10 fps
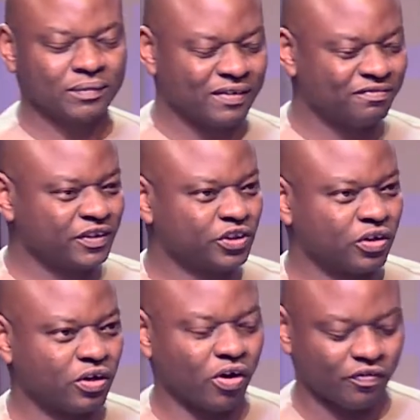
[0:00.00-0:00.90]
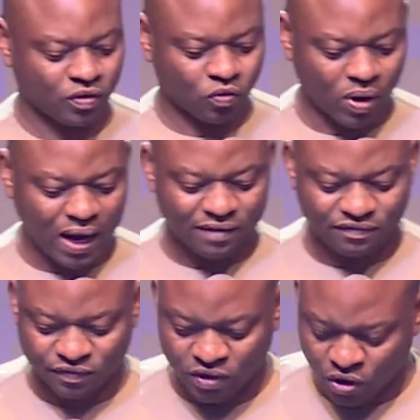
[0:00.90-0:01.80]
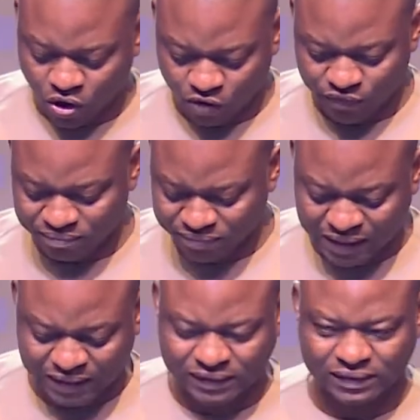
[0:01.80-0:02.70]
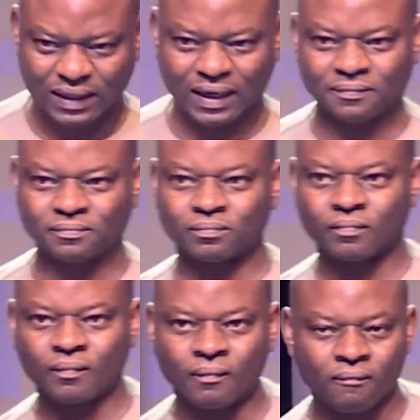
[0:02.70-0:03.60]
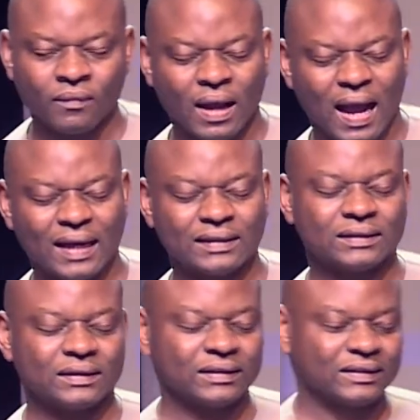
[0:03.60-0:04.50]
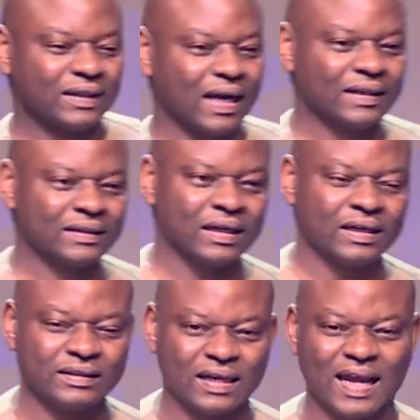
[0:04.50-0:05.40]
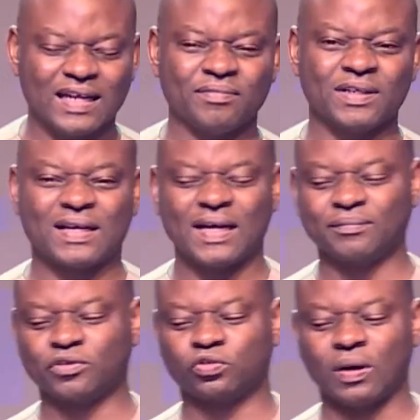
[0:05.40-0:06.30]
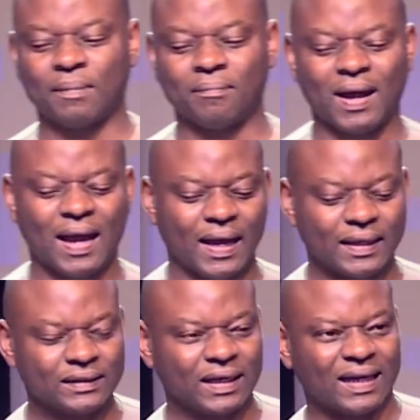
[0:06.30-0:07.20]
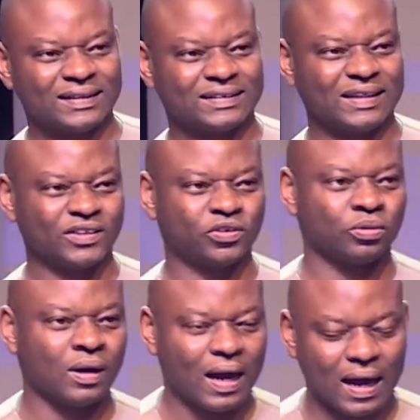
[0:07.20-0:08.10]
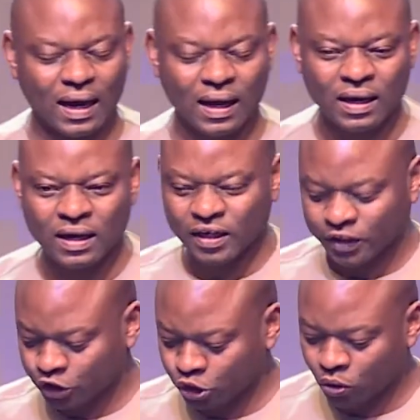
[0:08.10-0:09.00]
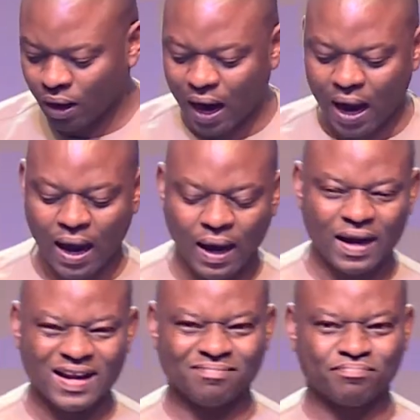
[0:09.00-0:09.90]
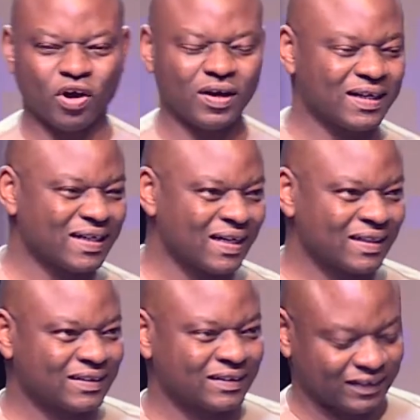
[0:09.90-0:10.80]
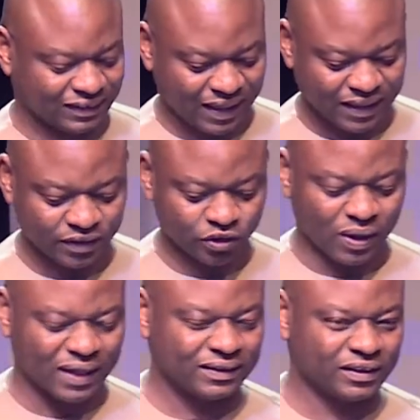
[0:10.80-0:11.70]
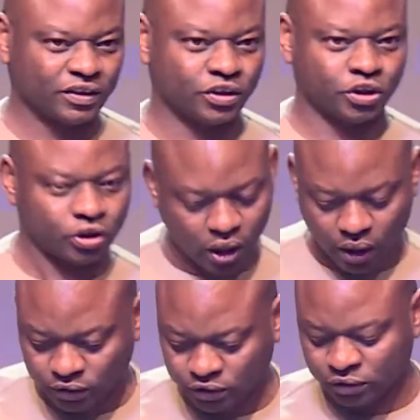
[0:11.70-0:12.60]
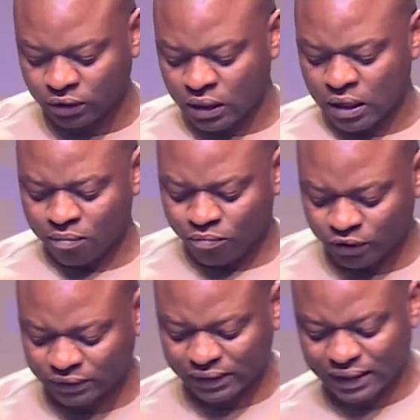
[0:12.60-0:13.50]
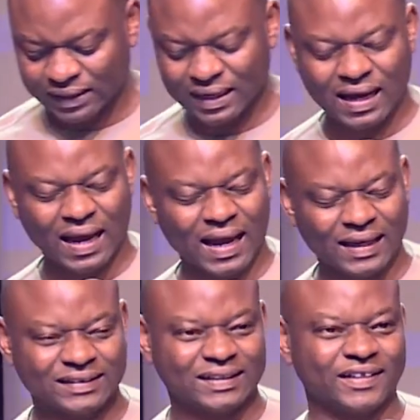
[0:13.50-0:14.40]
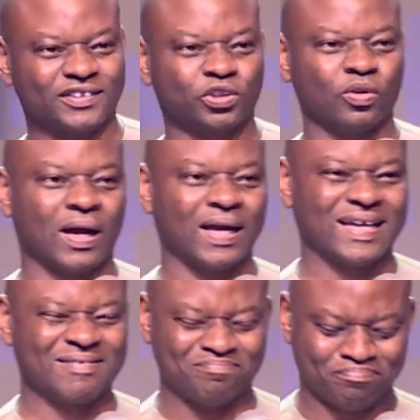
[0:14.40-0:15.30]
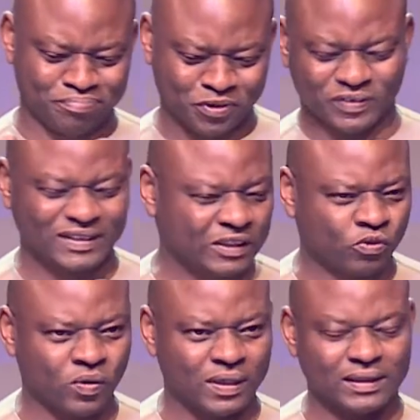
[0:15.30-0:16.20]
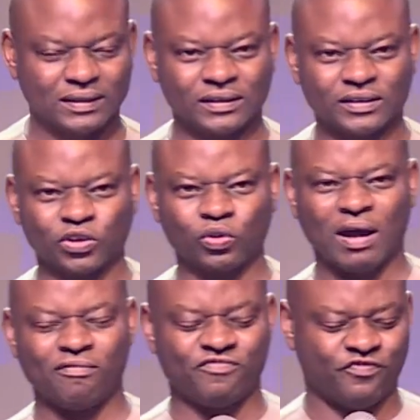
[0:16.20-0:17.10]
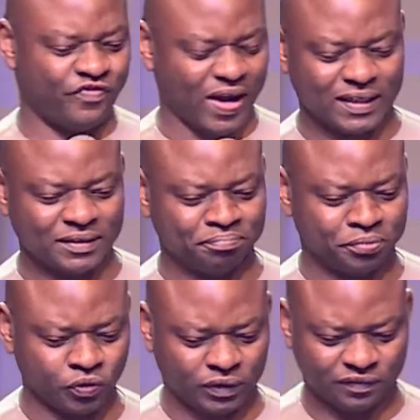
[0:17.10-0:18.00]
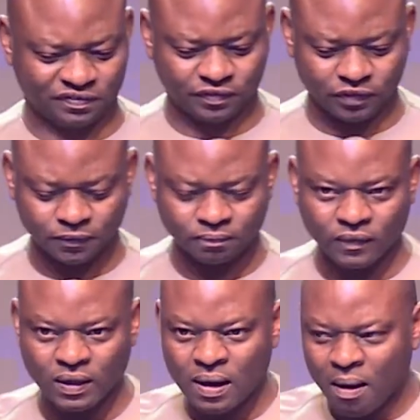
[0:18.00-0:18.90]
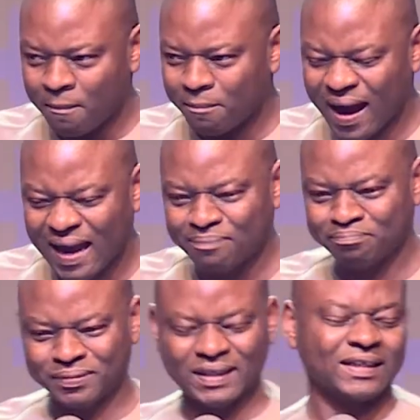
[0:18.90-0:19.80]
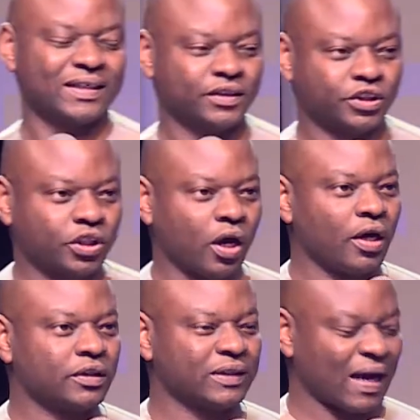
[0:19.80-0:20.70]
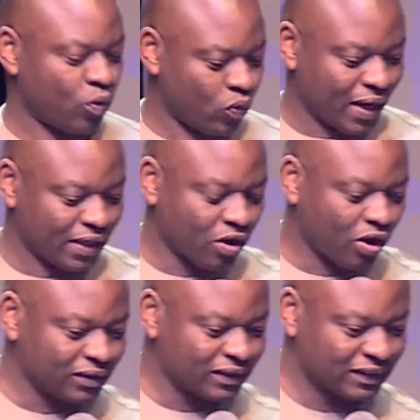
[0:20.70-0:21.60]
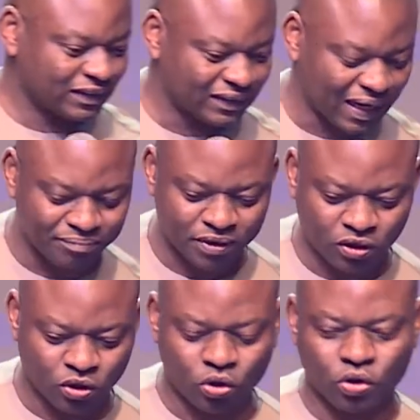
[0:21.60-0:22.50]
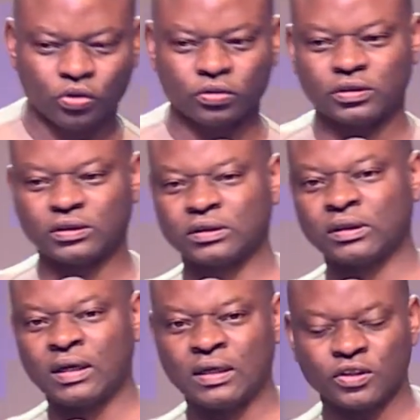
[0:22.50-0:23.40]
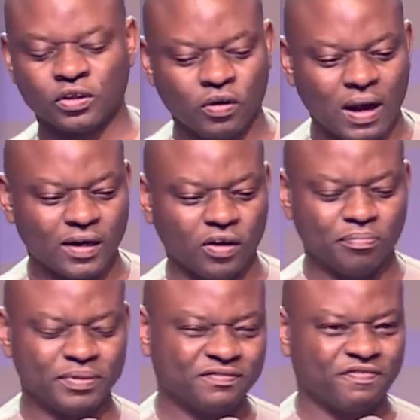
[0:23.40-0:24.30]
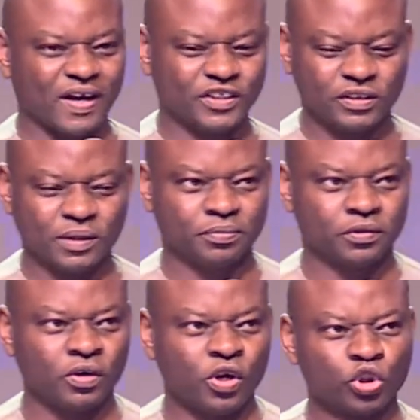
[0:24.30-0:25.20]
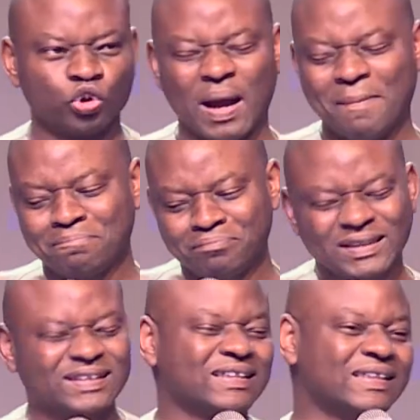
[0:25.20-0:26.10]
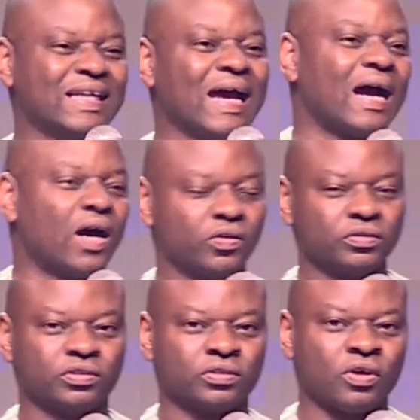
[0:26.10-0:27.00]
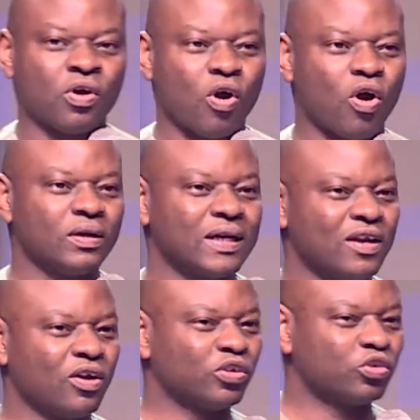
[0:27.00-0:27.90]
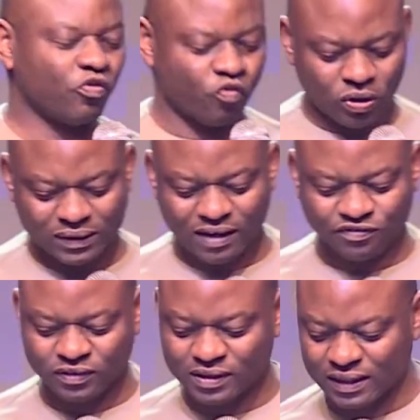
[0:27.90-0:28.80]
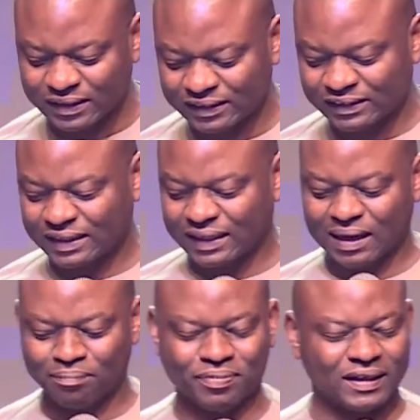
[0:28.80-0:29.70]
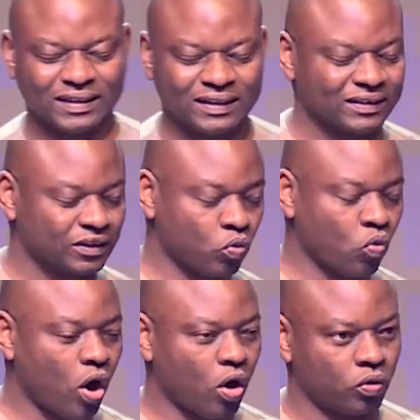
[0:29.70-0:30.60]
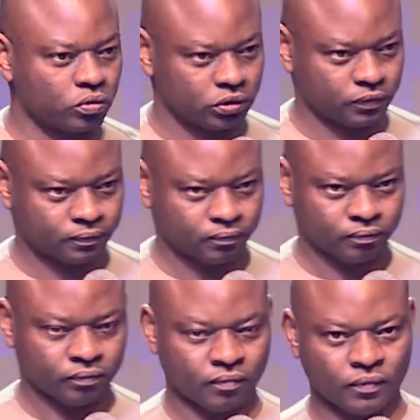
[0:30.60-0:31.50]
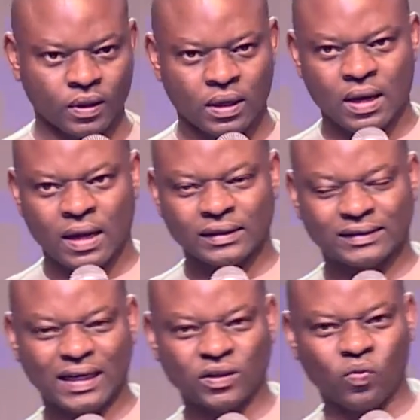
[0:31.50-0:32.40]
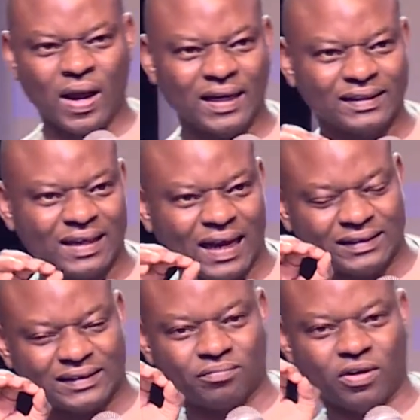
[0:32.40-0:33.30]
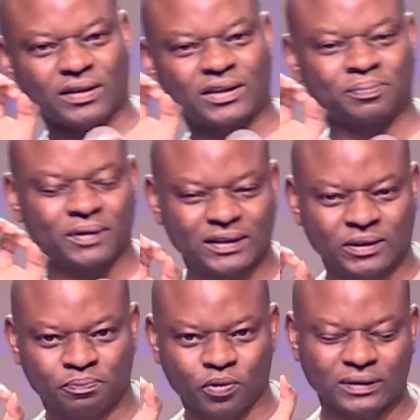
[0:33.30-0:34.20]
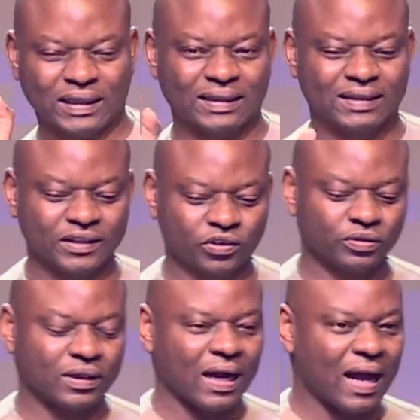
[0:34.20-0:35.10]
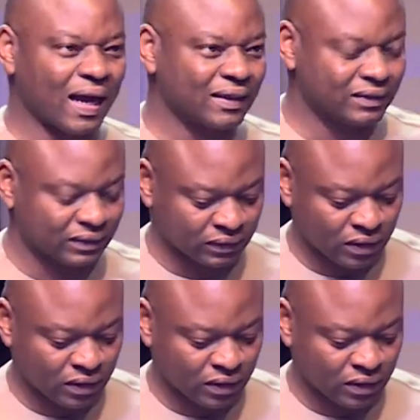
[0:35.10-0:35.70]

a vision of the wife of a minister. And he said the enemy came to her mind and said to her, "You are a born-again Christian, you are in this church, but in essence, you are a beauty queen. You are very beautiful. By being in church and wearing all these drabby clothes, you know, and not being fashionable, you are missing out on a lot of wonderful things that are present in the world." He said when that demonic spirit spoke that thing to the heart